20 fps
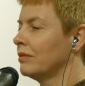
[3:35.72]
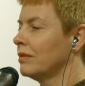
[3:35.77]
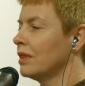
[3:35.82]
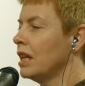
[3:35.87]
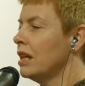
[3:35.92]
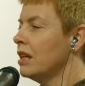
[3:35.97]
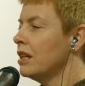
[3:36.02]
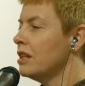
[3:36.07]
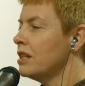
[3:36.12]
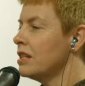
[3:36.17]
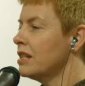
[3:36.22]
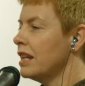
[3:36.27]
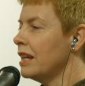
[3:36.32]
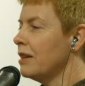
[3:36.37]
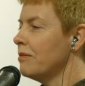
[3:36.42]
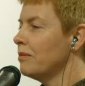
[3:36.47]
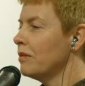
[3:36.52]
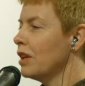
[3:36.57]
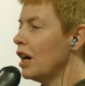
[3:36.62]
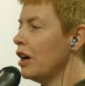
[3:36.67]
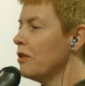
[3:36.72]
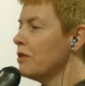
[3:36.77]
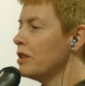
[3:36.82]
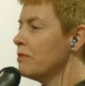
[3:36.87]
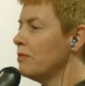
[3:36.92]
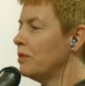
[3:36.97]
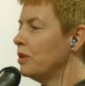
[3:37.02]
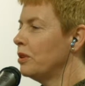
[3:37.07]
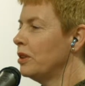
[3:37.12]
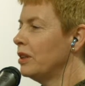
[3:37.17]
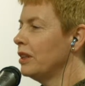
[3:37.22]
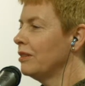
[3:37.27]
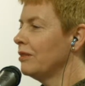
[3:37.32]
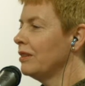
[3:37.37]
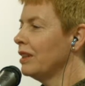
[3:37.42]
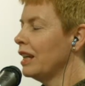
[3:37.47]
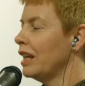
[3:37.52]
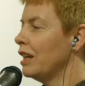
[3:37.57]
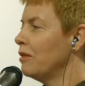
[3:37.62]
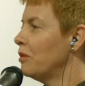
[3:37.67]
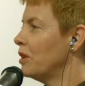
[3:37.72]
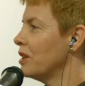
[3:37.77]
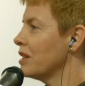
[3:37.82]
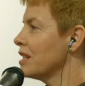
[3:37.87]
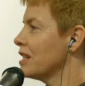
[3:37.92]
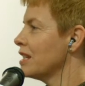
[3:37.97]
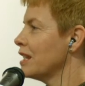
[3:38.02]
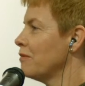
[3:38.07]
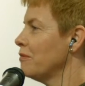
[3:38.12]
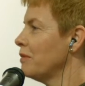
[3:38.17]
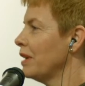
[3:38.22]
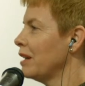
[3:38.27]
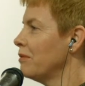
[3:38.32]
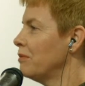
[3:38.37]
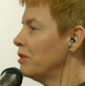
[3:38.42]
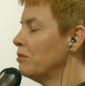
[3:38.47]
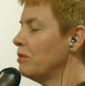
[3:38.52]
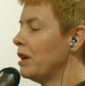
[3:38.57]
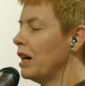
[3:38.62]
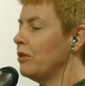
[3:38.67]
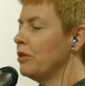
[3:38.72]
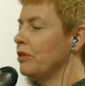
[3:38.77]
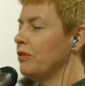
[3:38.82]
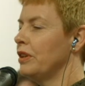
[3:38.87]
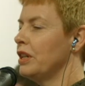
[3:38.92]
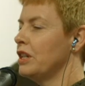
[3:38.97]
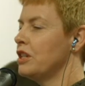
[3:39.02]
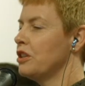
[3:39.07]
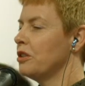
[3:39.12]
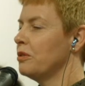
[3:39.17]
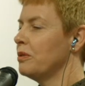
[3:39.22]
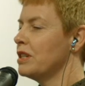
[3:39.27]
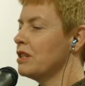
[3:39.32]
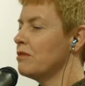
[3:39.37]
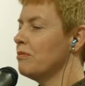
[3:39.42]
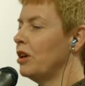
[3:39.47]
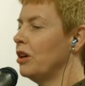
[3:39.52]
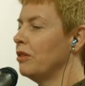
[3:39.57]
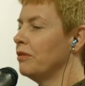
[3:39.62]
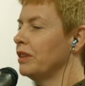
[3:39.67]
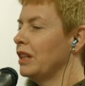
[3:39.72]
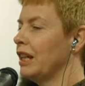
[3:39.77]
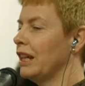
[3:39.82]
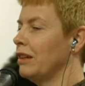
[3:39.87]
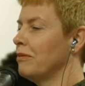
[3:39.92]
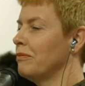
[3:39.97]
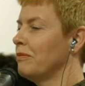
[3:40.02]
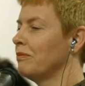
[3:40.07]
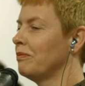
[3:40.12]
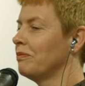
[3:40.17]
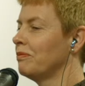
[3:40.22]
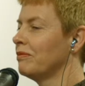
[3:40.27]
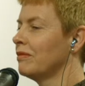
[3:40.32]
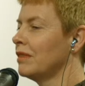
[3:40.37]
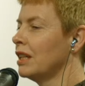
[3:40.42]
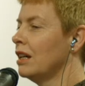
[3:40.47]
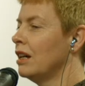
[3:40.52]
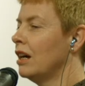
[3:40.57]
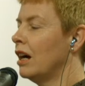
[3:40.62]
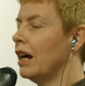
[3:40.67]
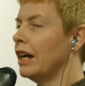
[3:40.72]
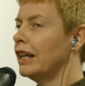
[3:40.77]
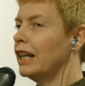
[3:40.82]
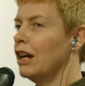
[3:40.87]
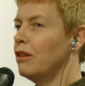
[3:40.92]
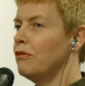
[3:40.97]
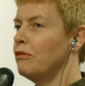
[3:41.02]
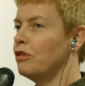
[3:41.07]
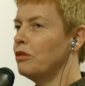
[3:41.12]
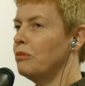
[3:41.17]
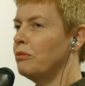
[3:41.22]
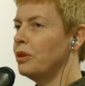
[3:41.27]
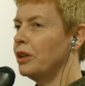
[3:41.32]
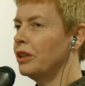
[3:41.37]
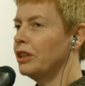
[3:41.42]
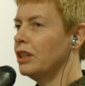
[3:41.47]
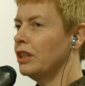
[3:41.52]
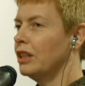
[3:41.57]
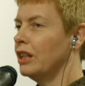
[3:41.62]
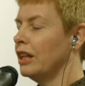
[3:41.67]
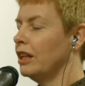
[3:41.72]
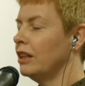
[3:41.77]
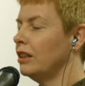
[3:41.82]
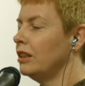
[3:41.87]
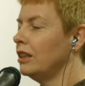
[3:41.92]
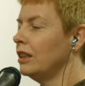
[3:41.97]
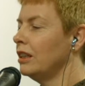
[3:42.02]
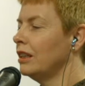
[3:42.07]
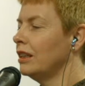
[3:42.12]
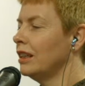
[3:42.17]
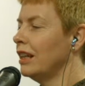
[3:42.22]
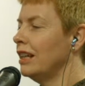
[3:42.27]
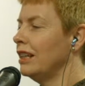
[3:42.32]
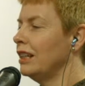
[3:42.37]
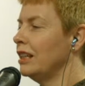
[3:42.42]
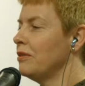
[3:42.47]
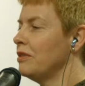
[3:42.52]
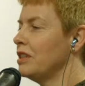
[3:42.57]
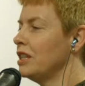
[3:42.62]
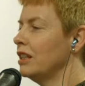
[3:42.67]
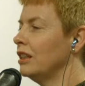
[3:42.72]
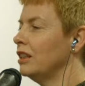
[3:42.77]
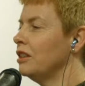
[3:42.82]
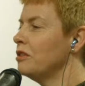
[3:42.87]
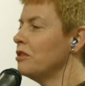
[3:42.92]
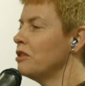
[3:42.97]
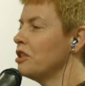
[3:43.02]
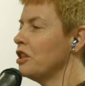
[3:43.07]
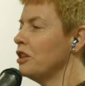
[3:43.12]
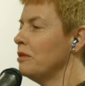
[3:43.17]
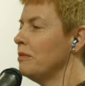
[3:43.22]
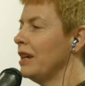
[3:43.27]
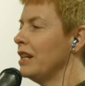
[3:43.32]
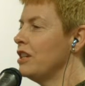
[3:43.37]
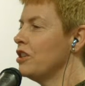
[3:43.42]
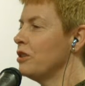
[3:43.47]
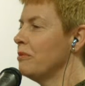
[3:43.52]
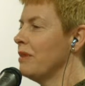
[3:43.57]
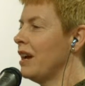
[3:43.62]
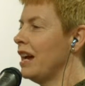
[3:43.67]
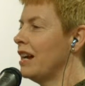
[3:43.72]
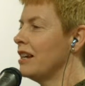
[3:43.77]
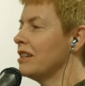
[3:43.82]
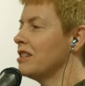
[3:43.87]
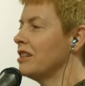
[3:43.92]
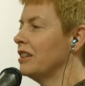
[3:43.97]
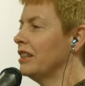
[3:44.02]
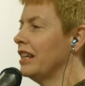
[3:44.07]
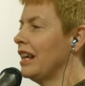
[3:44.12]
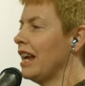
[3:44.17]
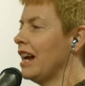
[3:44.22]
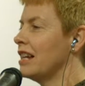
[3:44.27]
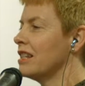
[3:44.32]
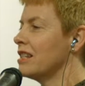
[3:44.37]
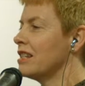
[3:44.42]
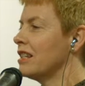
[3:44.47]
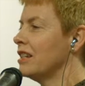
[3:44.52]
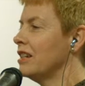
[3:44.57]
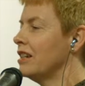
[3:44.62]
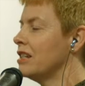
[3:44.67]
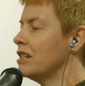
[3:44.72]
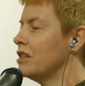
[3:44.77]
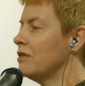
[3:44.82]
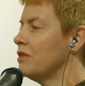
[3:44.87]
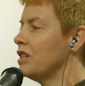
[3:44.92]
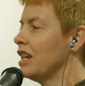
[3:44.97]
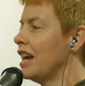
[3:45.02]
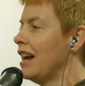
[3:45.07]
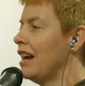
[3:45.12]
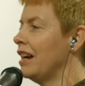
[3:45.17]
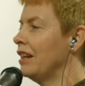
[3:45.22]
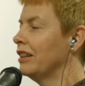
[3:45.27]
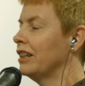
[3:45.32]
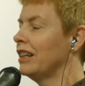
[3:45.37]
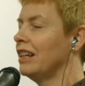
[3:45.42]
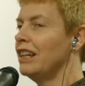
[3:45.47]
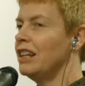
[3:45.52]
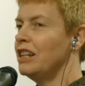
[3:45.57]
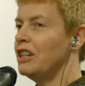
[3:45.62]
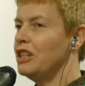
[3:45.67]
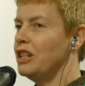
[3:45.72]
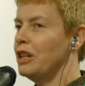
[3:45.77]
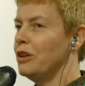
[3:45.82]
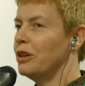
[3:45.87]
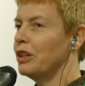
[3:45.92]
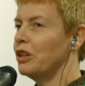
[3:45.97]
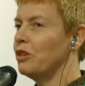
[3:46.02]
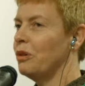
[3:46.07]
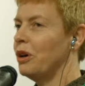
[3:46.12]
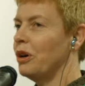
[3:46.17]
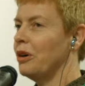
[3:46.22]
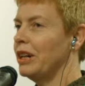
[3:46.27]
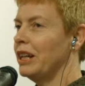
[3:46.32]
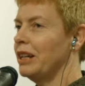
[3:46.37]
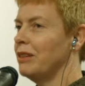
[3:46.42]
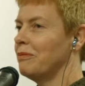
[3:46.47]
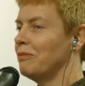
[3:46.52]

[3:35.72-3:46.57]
You see, I was born in what some people might refer to as poverty. I come from Broken Hill and lived in a little 2-bedroom house on the outskirts of town near a quarry.